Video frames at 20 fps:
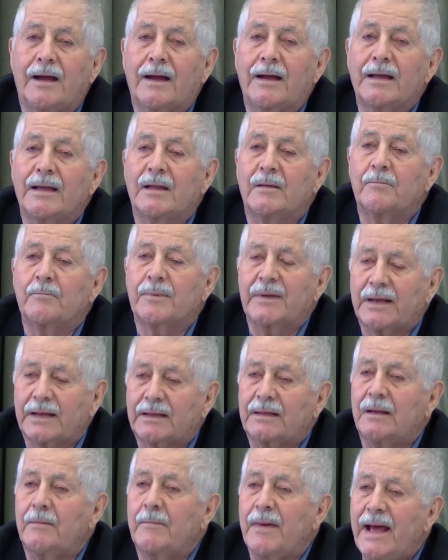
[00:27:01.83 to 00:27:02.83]
I had
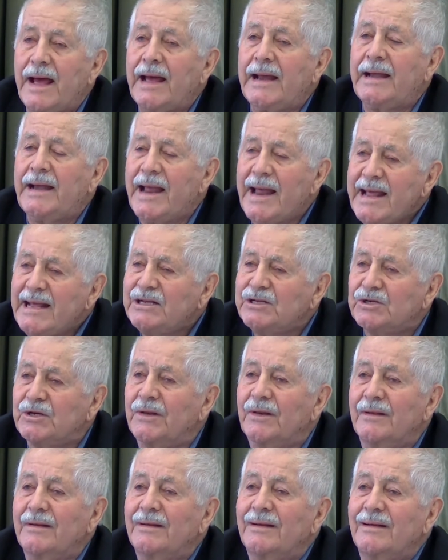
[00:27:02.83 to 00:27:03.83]
picked a bad
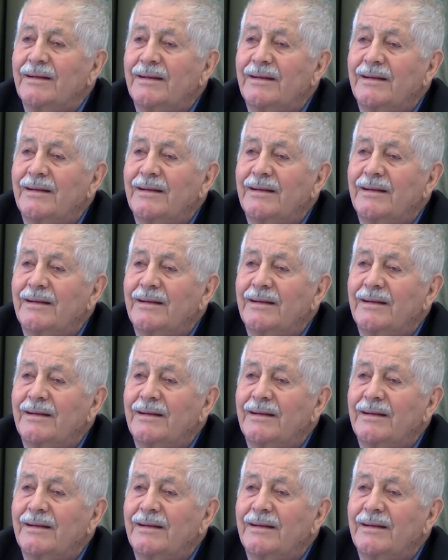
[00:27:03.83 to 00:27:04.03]
engine.